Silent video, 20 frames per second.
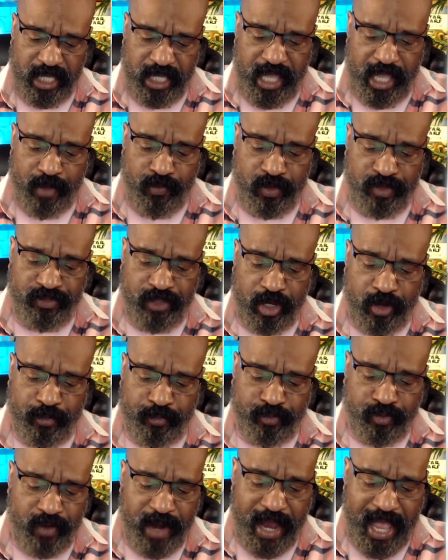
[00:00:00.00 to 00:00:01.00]
and when they're
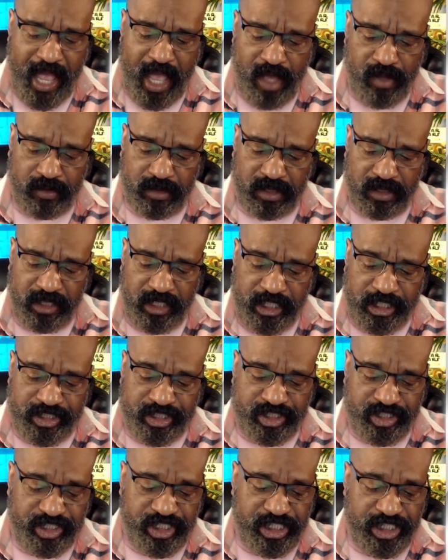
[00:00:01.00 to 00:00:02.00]
proud to
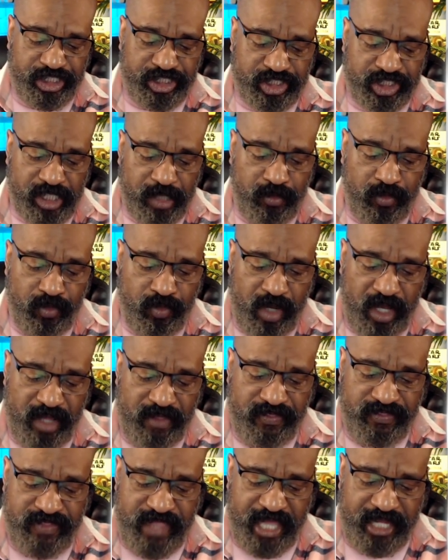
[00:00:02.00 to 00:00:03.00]
see
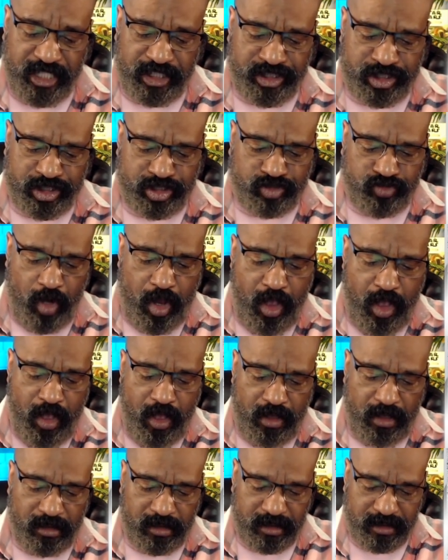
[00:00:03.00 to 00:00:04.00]
someone that is
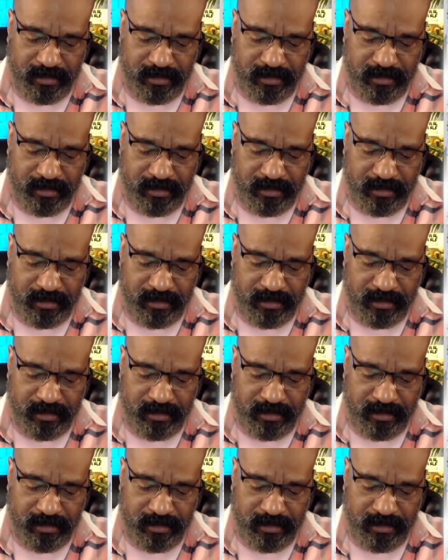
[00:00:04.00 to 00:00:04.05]
strong